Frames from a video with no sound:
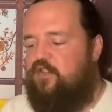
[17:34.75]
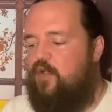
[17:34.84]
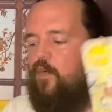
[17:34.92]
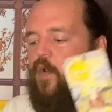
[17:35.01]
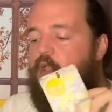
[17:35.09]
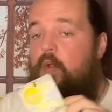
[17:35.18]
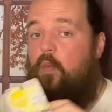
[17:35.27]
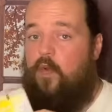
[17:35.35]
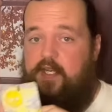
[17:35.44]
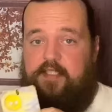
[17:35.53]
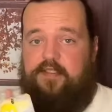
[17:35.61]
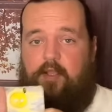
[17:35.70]
So
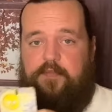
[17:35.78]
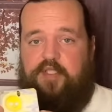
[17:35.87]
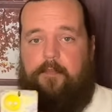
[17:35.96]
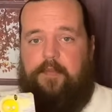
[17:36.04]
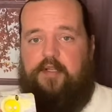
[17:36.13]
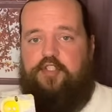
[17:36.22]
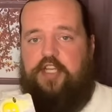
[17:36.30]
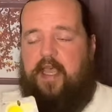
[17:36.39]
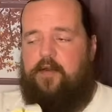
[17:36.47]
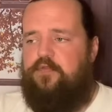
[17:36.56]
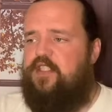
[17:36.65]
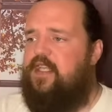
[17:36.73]
when this comes up in the
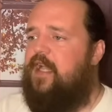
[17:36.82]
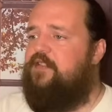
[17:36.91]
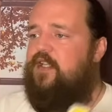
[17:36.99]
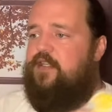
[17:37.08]
shadows, yes,